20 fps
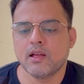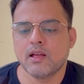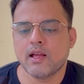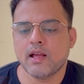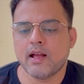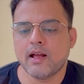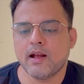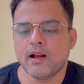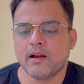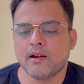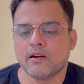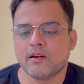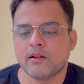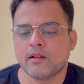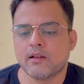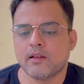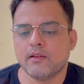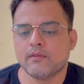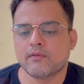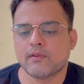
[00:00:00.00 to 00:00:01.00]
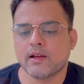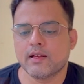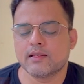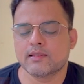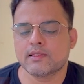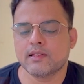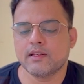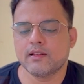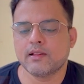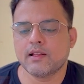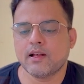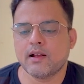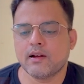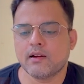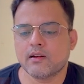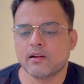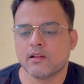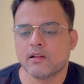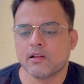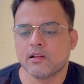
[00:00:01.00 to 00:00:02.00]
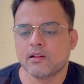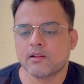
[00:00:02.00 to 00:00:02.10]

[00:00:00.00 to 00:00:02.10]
and if I say that